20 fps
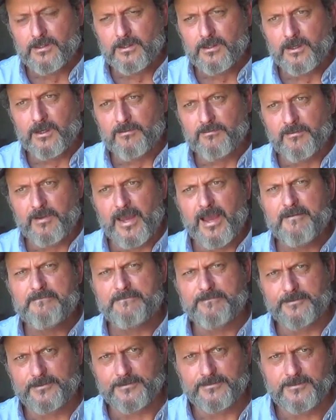of
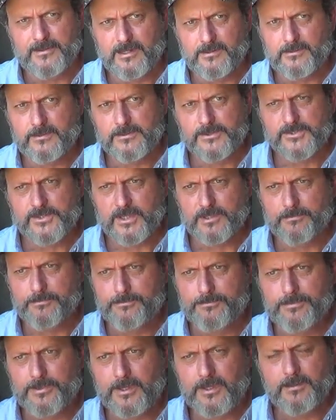effort, I won't say
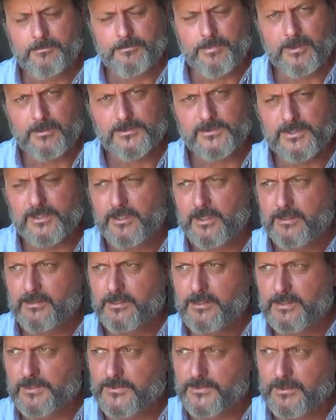
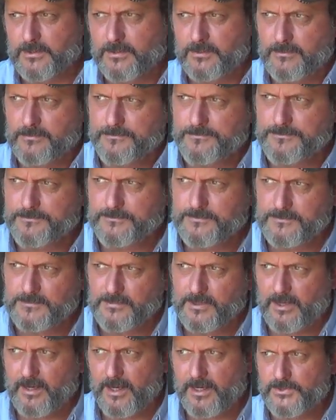personalities or
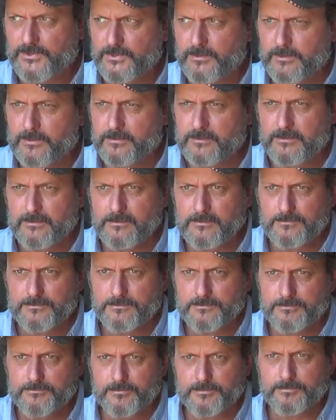actual
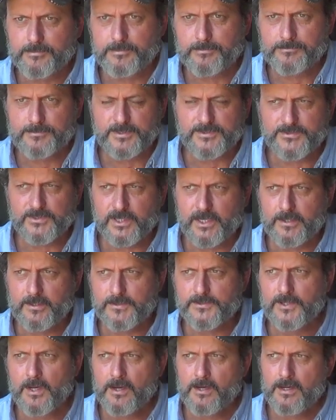
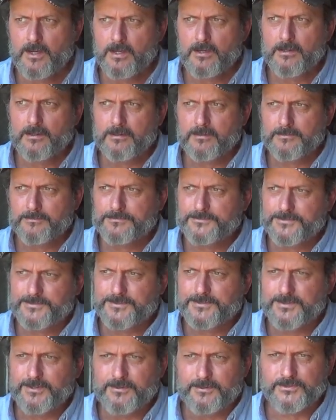desires,
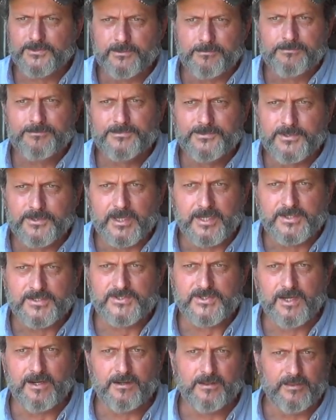you know, to
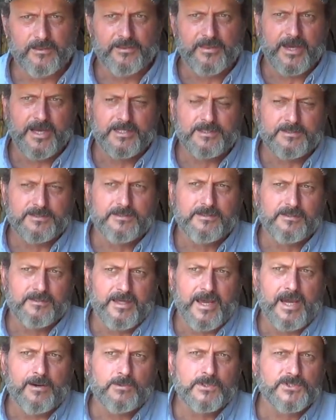excel.
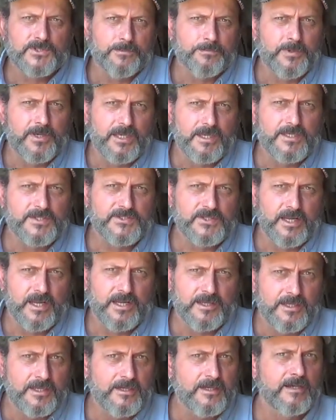That was the piece that
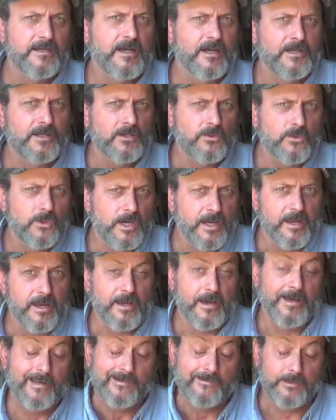I needed. I knew I
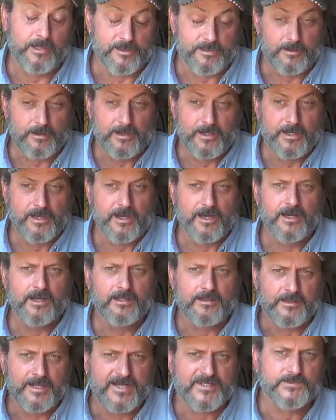had it, or I thought I had
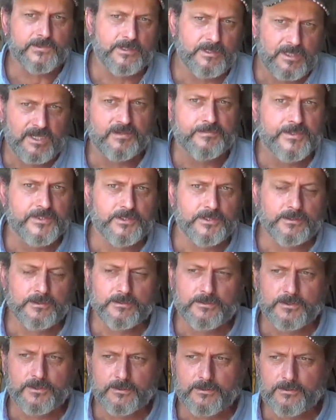it, and that's what allowed me
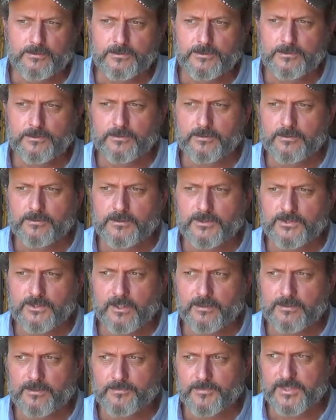to
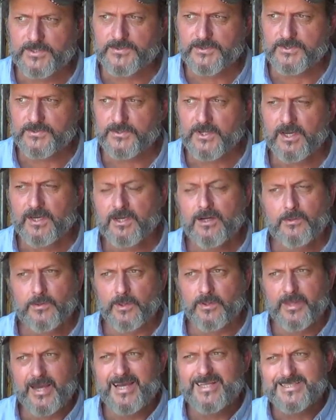start the business.
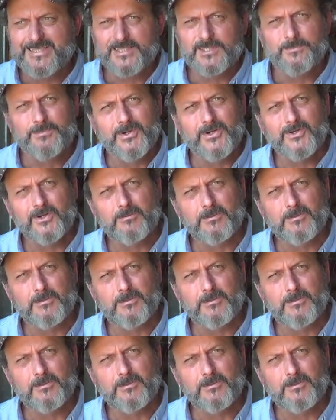Well, that disappeared